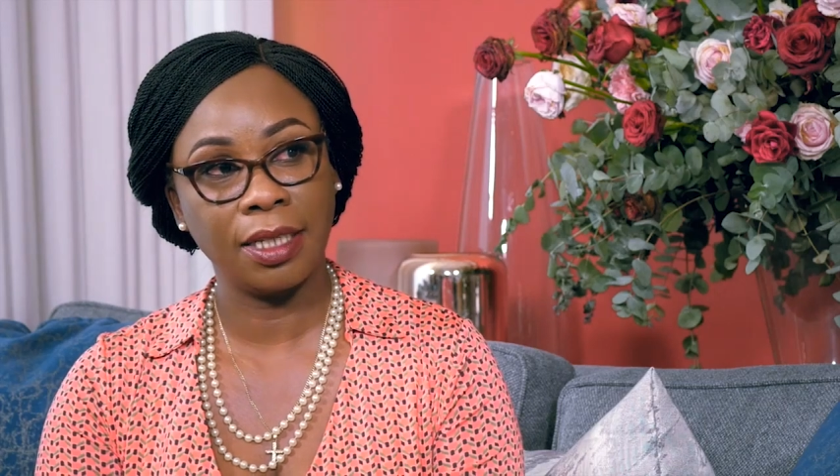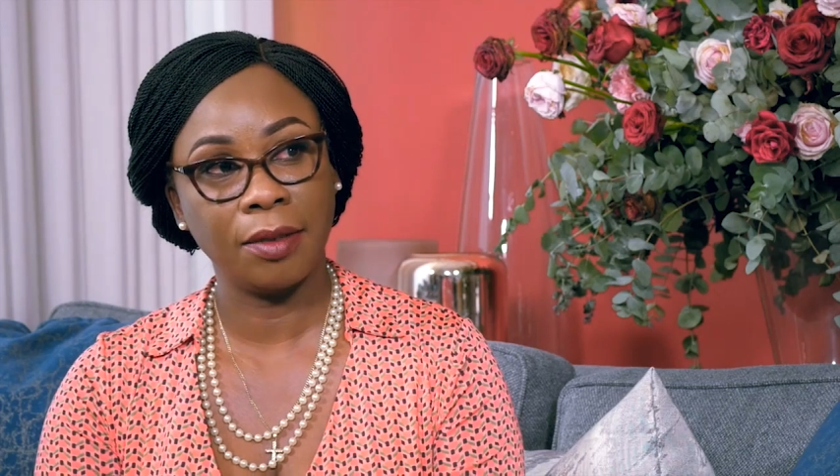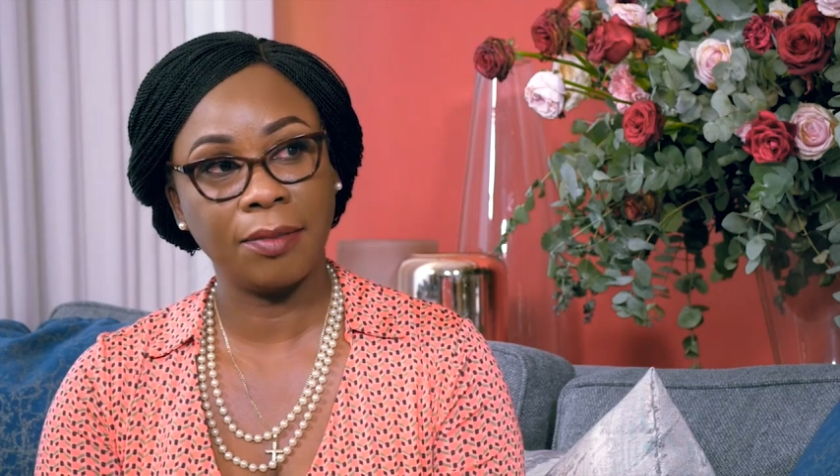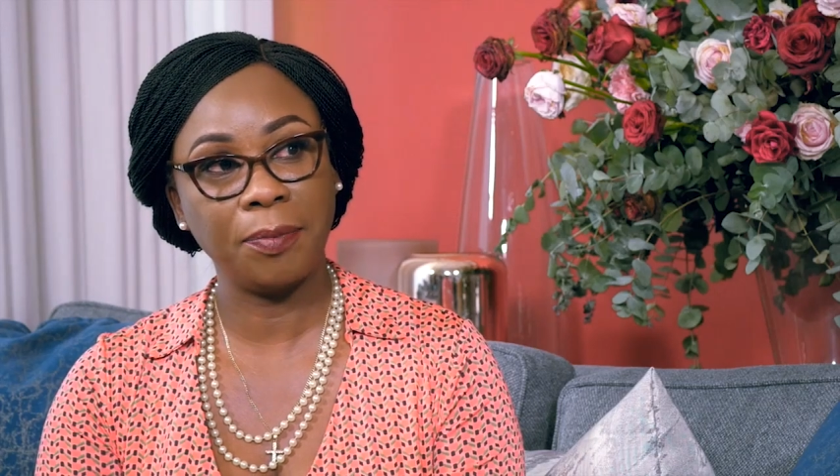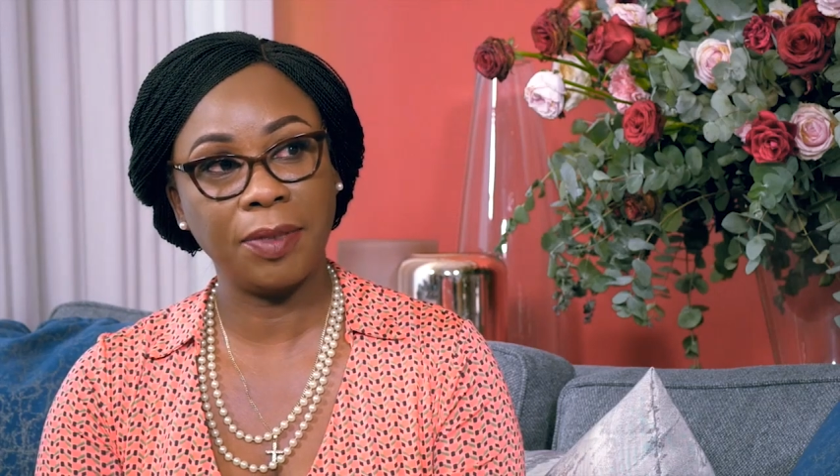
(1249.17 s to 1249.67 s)

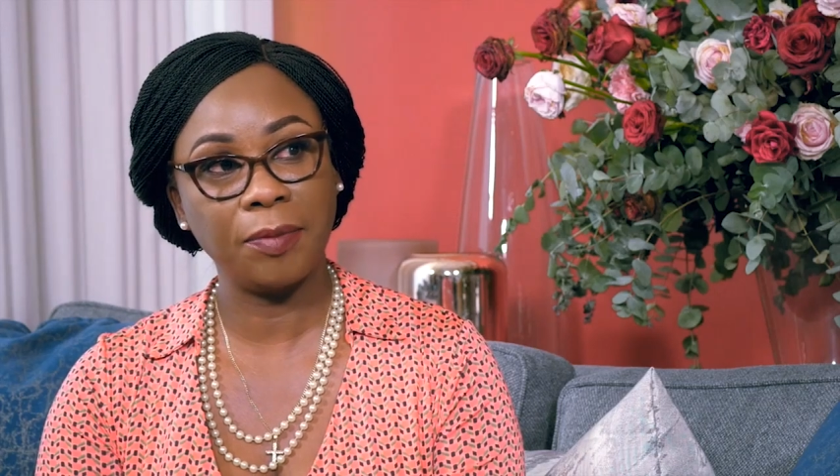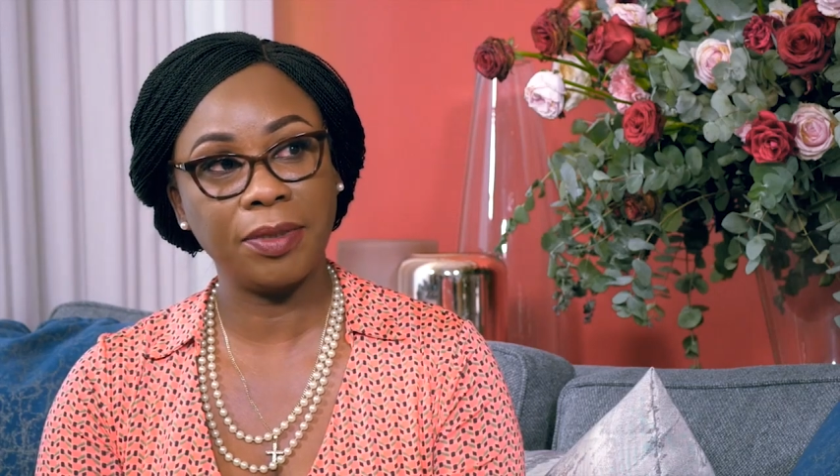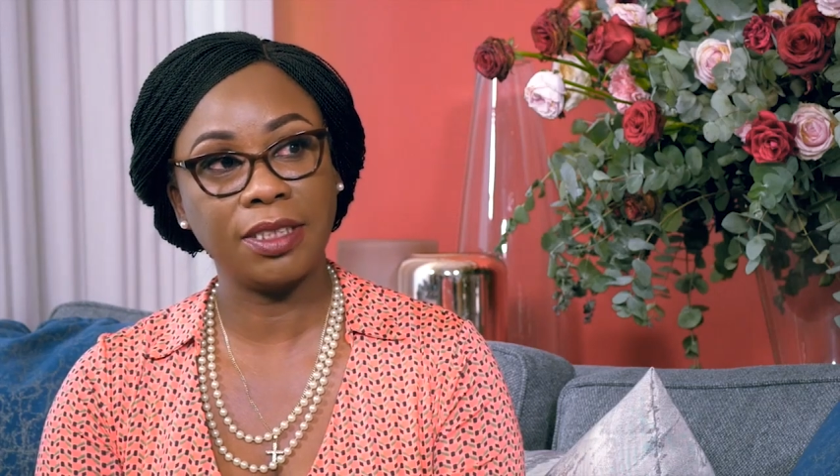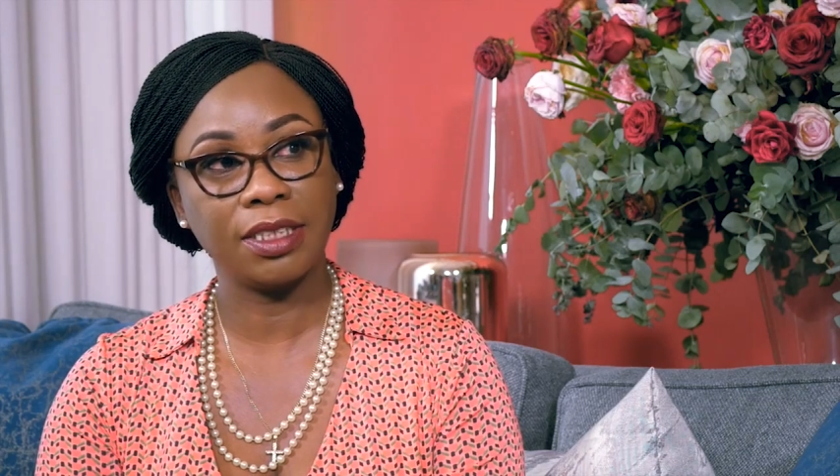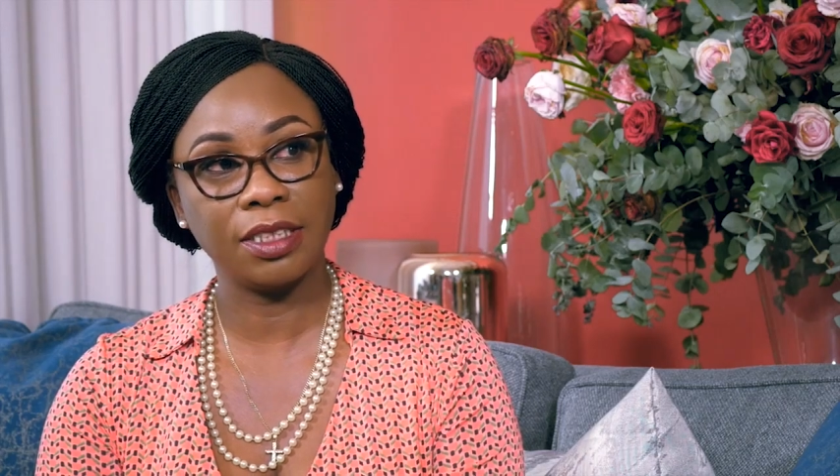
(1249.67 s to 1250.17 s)
My
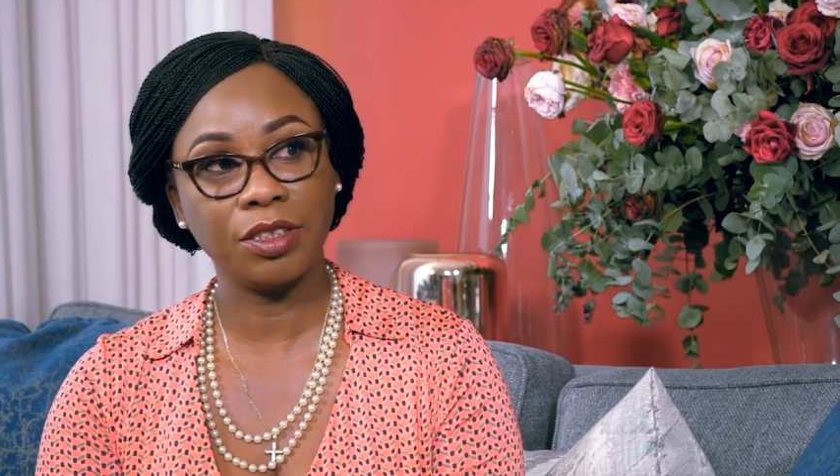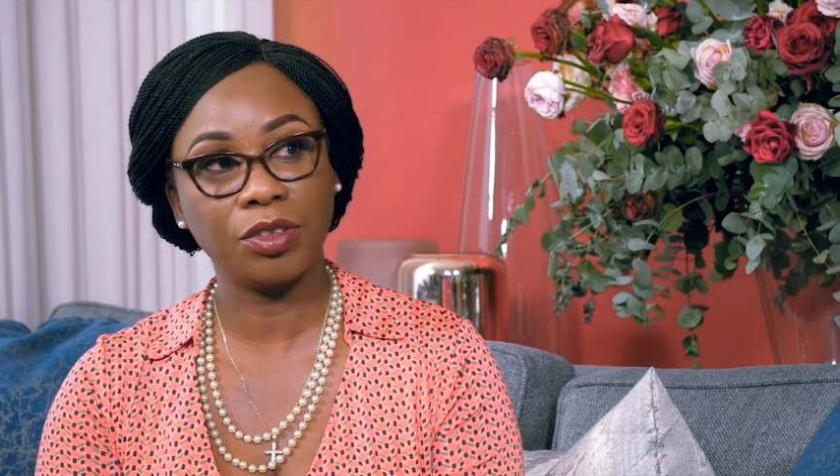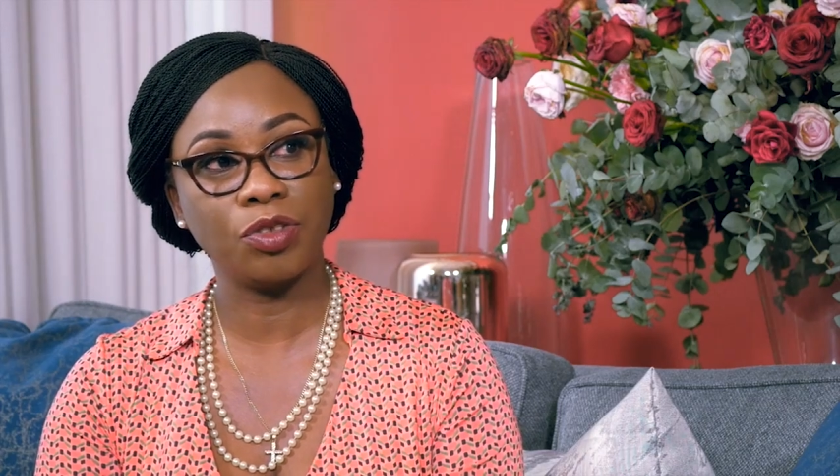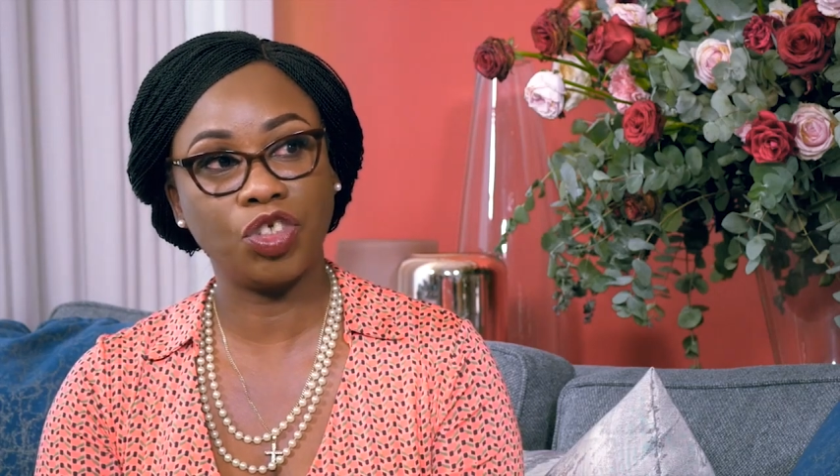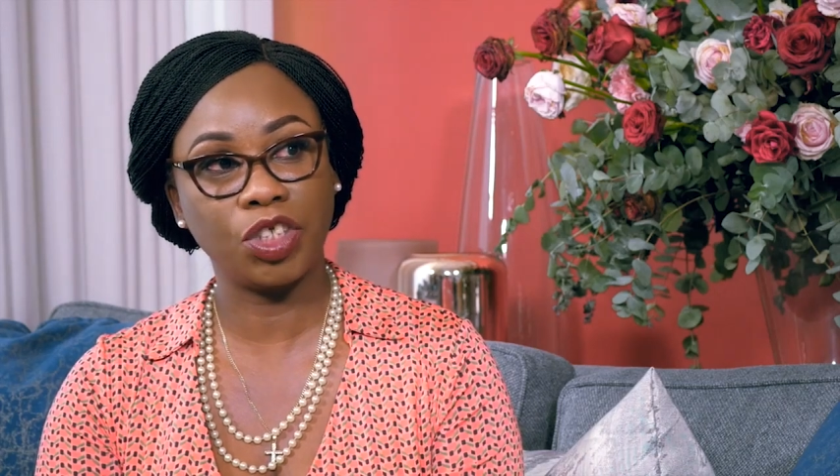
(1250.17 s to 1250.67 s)
purpose is to
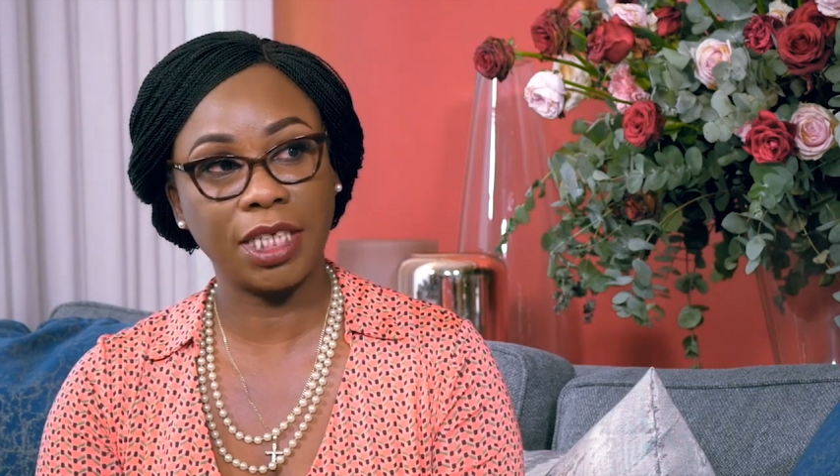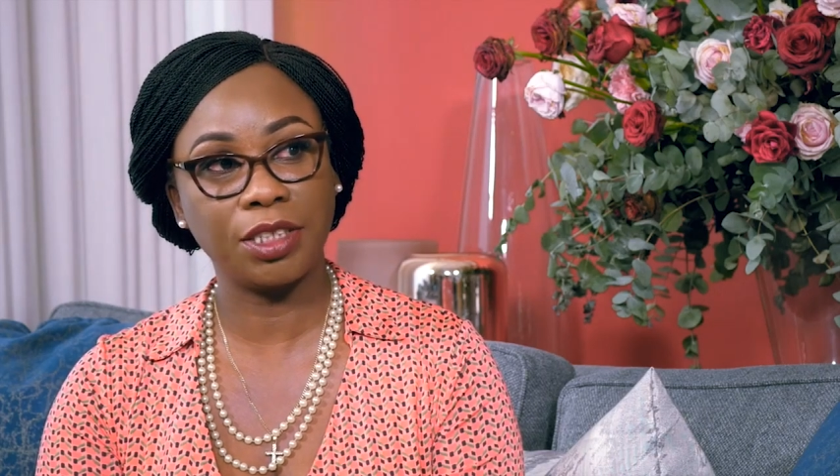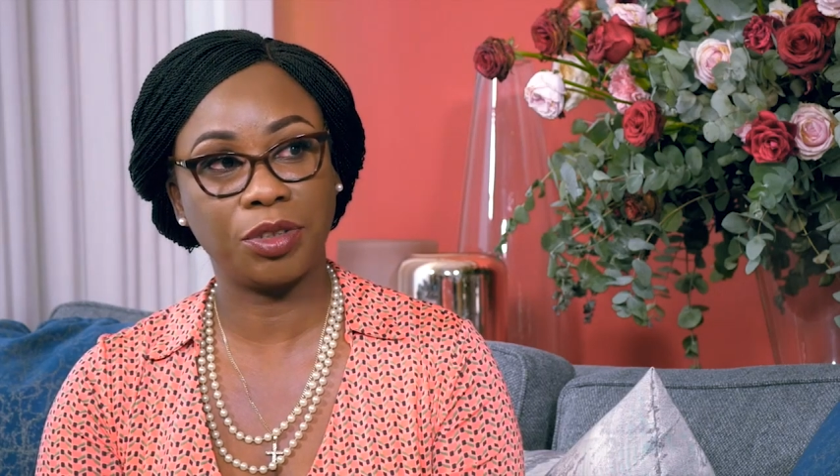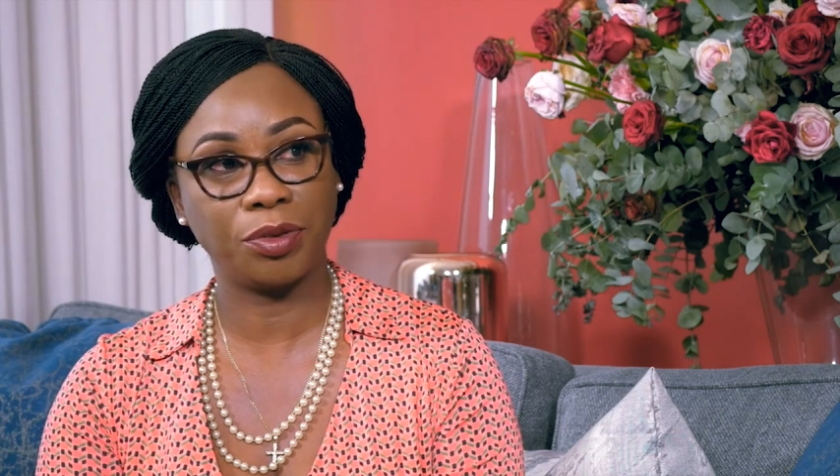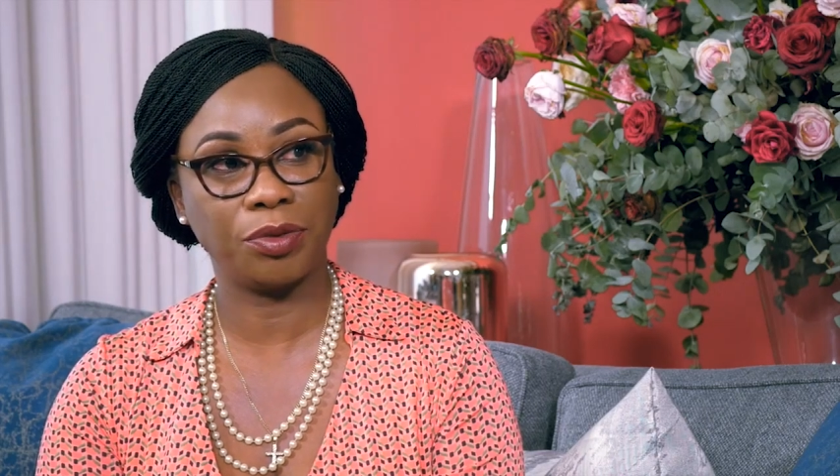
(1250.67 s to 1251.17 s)
share
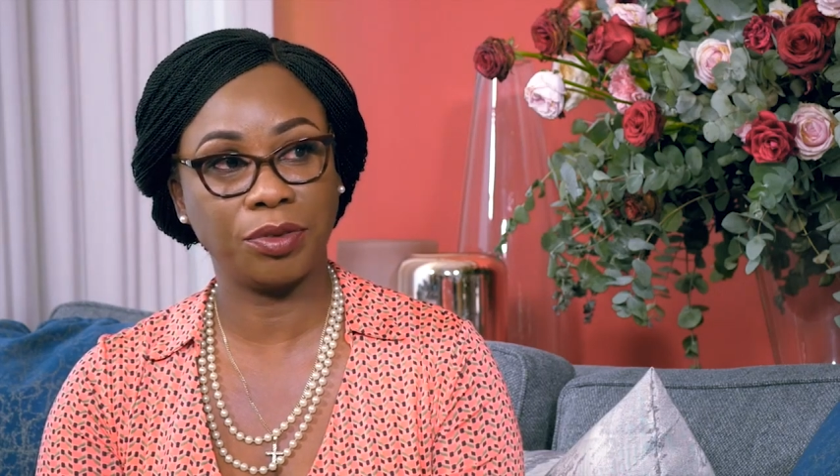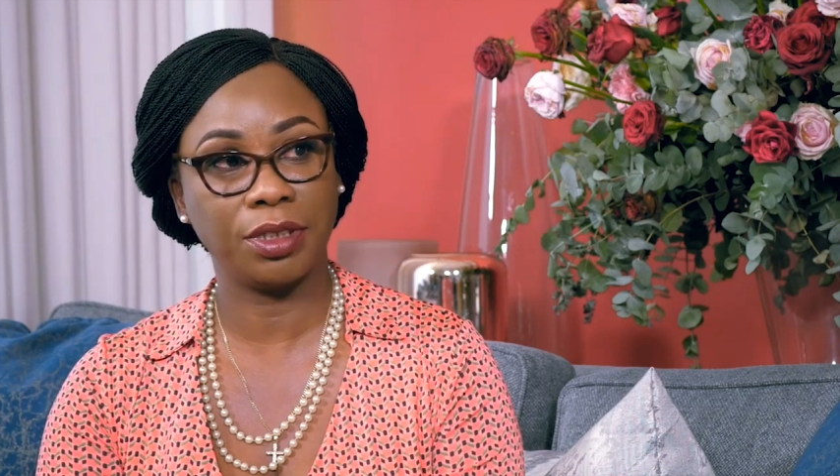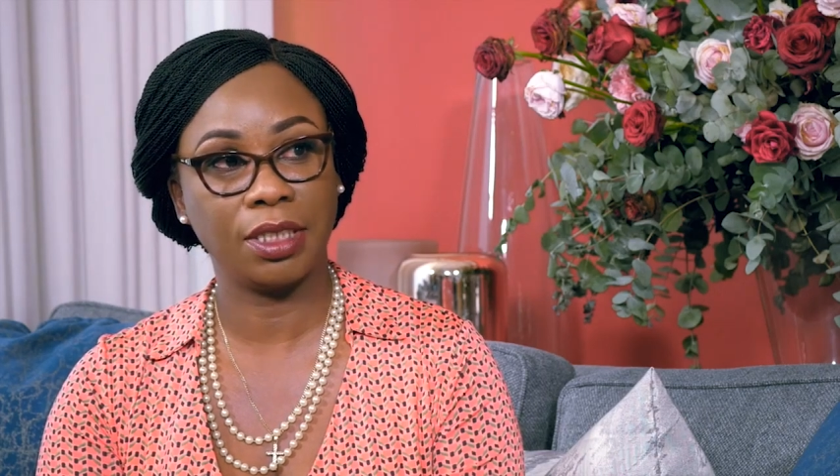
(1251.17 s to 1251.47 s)
tools